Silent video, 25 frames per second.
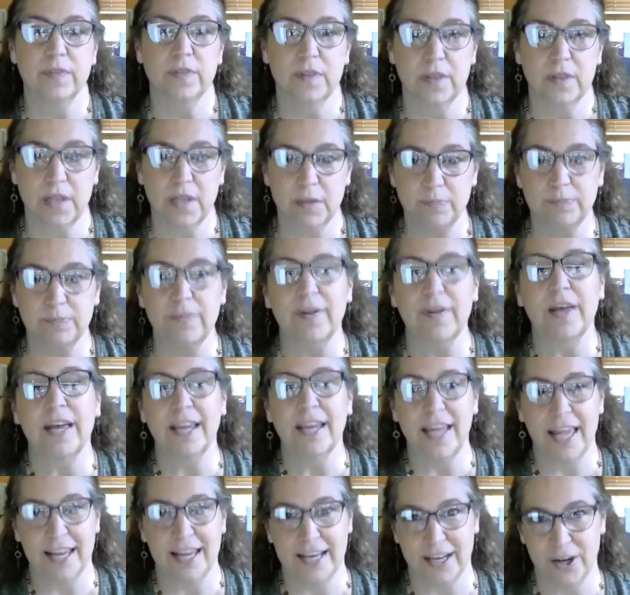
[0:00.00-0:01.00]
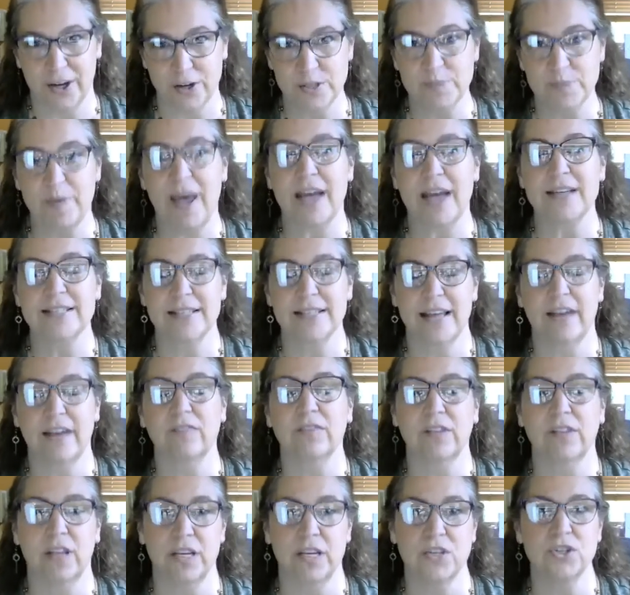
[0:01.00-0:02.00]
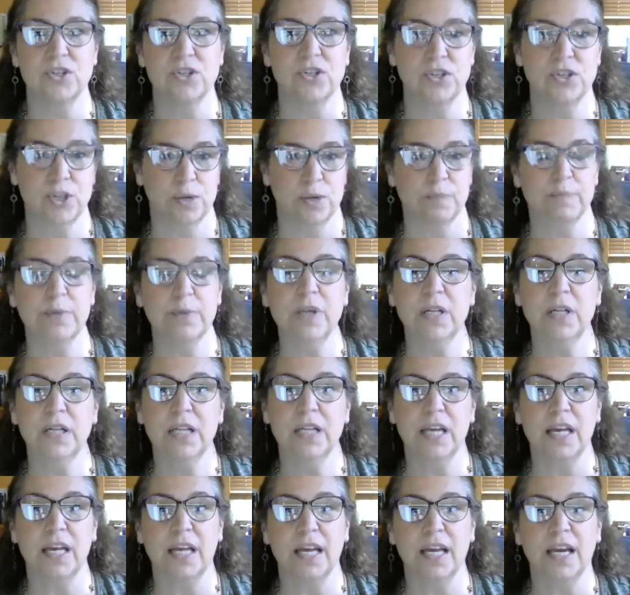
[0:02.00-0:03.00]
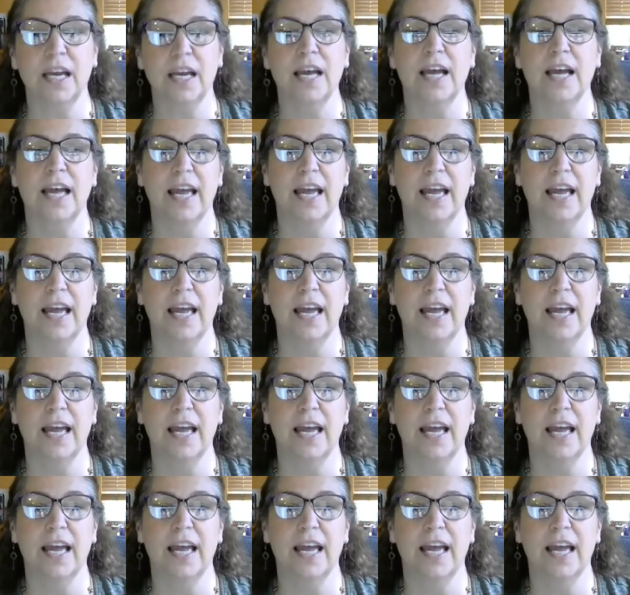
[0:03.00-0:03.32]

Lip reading: Again, it goes back to that relationship building